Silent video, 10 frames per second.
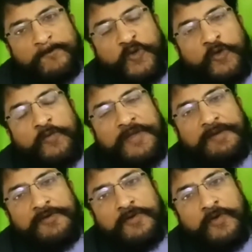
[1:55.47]
So we
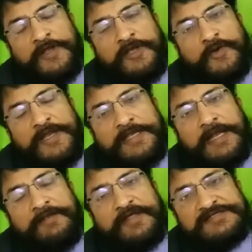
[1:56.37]
have to go into
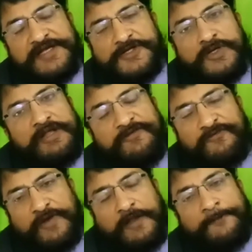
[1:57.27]
detail their sexual
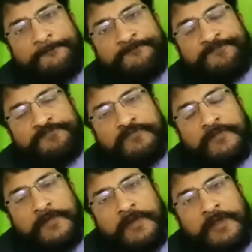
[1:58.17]
history.
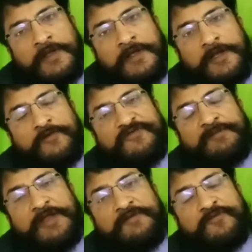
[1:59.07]
Now
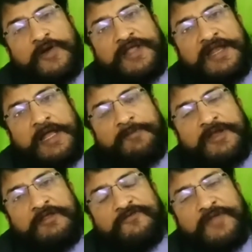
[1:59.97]
sometimes what can
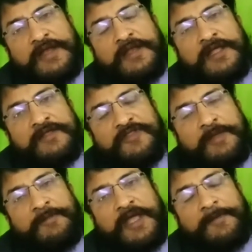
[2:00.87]
happen is that
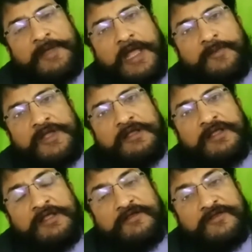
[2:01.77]
they may be having
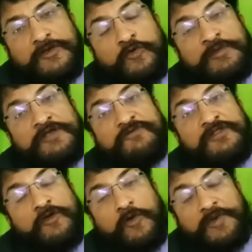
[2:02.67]
tumors
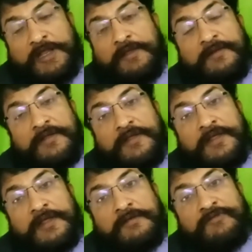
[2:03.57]
in the ovary,
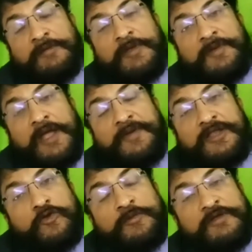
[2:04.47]
they may be
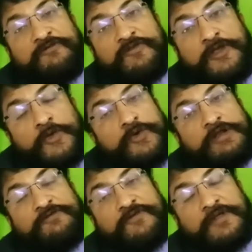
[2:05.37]
having tumors in the
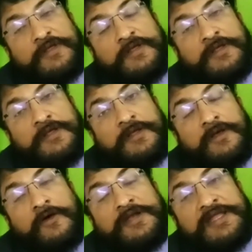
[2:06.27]
uterus,
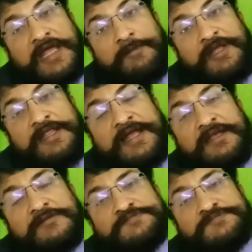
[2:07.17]
or it can be that